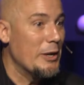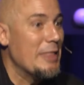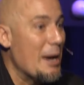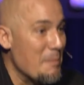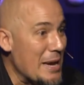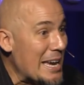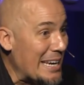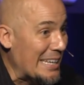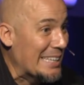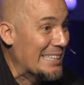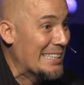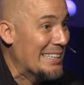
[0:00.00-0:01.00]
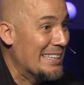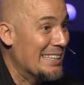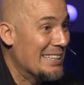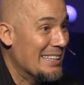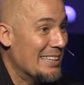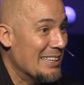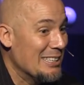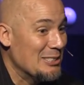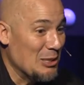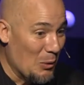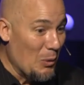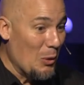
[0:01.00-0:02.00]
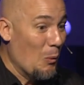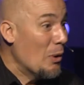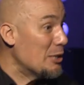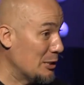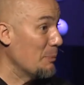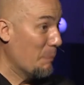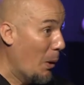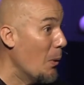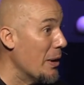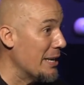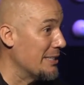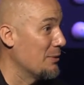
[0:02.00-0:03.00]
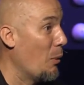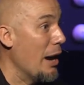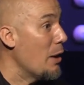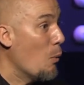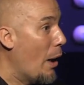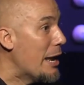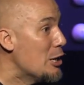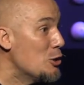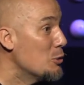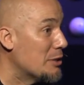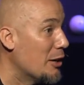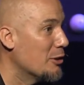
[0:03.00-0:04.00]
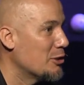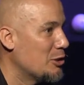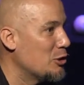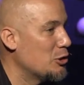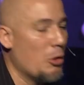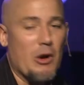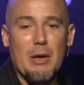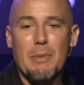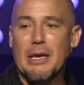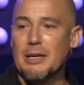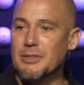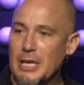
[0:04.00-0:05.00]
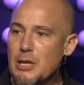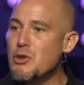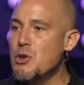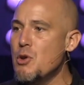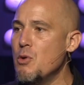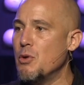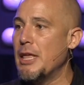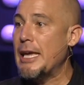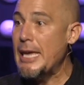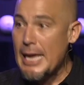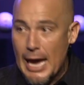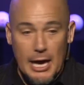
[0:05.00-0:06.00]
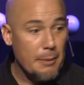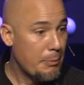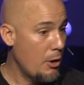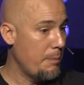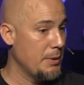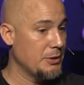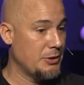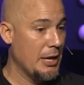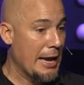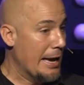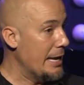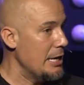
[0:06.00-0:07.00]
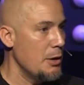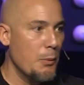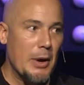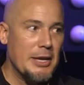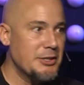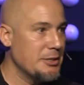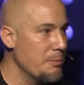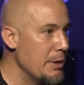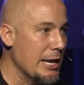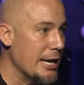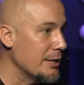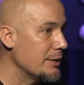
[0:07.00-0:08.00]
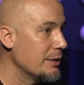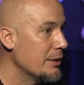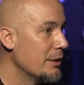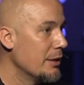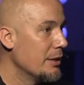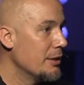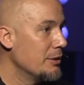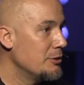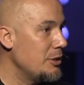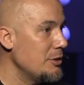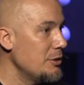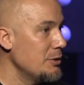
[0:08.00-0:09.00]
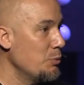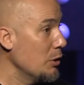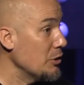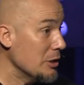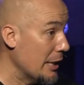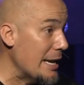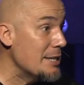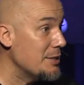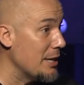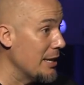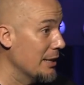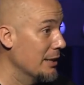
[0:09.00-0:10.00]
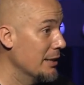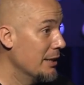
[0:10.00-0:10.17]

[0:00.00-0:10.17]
did that mean? So, what's the point? Why, why did you tell us this story? Because they knew that he had a purpose. He didn't waste a minute. Jesus wasn't lazy.